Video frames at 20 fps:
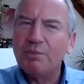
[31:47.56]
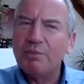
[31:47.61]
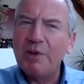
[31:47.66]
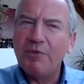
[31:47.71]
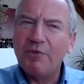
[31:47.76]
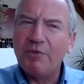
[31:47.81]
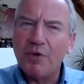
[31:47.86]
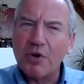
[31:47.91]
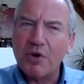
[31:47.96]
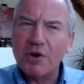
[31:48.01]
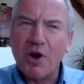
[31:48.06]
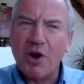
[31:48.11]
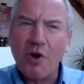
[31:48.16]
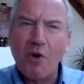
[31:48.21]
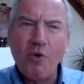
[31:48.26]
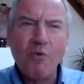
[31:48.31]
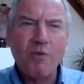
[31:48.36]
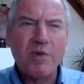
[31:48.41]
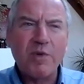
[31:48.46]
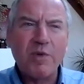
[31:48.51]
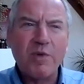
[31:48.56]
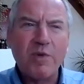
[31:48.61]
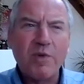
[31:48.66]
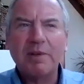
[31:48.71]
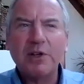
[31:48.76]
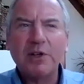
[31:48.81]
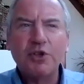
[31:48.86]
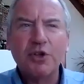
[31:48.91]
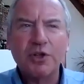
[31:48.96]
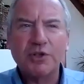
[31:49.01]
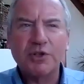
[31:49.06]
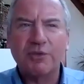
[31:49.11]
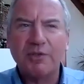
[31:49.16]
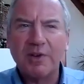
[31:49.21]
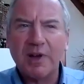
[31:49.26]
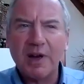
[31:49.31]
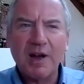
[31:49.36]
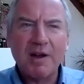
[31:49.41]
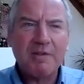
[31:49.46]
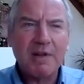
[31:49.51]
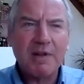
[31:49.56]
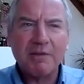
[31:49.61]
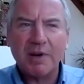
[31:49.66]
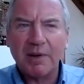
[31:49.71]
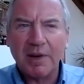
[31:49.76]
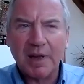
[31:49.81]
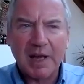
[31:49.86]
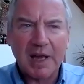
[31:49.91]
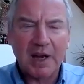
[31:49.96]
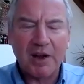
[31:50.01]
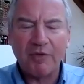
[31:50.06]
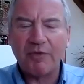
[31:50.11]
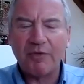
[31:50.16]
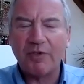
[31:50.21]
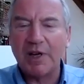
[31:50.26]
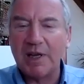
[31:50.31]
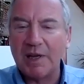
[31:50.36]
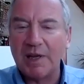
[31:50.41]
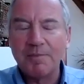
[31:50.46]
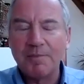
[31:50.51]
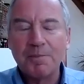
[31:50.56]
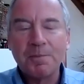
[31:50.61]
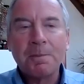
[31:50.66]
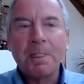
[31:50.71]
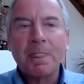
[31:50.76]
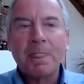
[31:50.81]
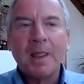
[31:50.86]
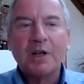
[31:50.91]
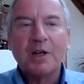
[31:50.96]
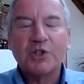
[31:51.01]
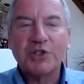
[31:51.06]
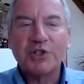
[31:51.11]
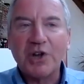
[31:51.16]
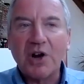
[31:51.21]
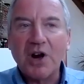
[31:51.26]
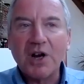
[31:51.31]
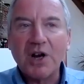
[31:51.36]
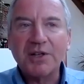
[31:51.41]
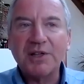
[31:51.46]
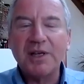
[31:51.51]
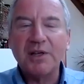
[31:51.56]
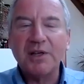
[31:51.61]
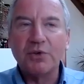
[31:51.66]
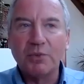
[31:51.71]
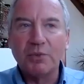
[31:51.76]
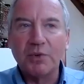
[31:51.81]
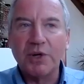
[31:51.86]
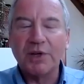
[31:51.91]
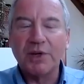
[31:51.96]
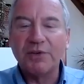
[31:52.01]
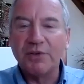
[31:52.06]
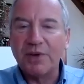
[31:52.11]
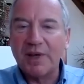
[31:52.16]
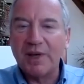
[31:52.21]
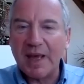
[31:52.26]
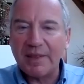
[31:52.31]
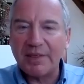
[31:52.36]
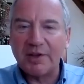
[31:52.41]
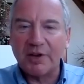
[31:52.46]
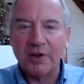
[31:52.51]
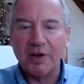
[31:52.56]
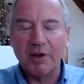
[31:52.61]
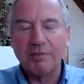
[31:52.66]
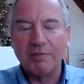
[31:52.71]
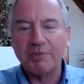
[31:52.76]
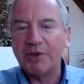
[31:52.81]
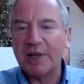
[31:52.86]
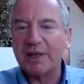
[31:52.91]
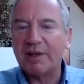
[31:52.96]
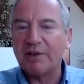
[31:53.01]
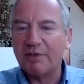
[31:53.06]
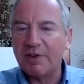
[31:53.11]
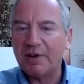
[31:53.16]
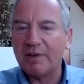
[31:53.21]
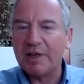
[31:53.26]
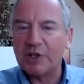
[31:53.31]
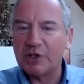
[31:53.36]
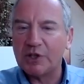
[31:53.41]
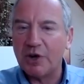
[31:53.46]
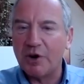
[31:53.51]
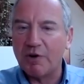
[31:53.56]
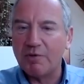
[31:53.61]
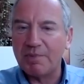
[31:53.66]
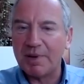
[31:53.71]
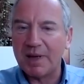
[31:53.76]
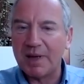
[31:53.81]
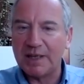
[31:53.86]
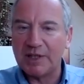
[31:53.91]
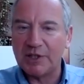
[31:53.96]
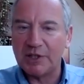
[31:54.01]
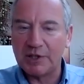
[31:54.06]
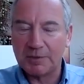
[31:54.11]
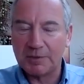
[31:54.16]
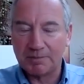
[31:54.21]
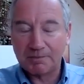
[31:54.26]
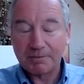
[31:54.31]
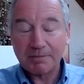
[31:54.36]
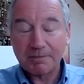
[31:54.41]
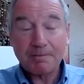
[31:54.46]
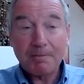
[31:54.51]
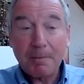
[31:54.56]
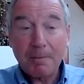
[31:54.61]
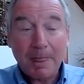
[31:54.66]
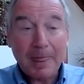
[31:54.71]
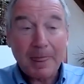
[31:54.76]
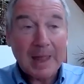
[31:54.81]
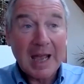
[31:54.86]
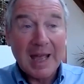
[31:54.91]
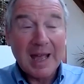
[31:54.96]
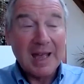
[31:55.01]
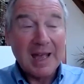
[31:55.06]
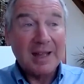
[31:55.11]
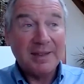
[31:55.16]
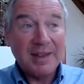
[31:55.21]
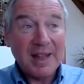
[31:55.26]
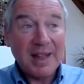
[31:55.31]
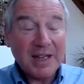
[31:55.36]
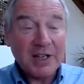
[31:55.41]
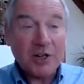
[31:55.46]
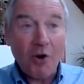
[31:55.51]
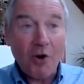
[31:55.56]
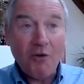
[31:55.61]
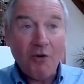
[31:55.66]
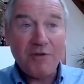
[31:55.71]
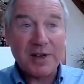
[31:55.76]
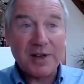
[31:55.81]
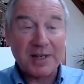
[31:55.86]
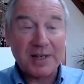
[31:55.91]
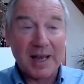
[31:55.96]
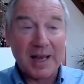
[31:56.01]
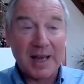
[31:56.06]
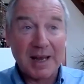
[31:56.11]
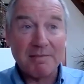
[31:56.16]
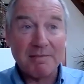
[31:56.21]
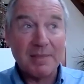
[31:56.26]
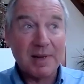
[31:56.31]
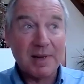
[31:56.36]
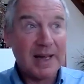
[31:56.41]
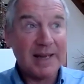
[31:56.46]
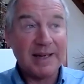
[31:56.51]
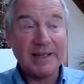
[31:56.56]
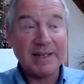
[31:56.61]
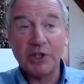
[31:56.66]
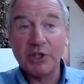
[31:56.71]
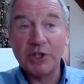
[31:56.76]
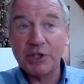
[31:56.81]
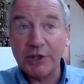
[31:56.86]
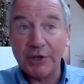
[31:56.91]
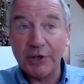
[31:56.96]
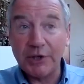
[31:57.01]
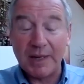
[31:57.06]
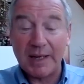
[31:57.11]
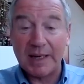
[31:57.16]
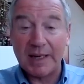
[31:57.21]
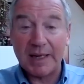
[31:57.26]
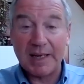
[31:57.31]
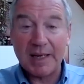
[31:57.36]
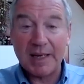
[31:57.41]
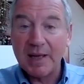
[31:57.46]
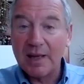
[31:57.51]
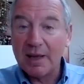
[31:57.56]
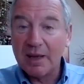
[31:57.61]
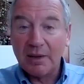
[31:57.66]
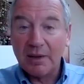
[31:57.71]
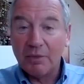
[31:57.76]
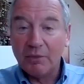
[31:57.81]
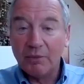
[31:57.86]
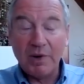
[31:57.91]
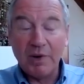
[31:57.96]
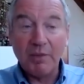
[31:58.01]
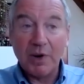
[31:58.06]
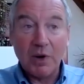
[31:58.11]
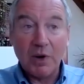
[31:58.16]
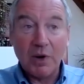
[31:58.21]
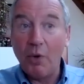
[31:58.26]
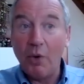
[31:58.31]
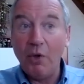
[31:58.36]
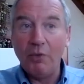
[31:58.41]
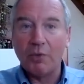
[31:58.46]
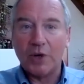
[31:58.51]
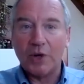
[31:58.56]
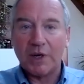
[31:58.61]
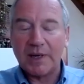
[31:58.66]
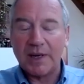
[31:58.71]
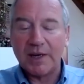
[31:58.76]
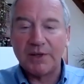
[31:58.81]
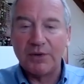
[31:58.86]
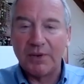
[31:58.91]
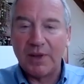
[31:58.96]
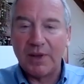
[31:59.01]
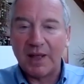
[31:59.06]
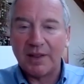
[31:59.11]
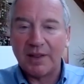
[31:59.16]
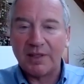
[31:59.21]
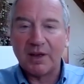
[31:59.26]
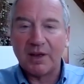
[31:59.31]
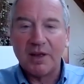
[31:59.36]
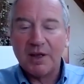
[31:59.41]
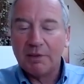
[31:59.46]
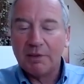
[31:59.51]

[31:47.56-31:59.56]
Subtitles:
before COVID, we were just very, very carefully starting to work together, but at a very slow pace. Then COVID came, and suddenly we were all working together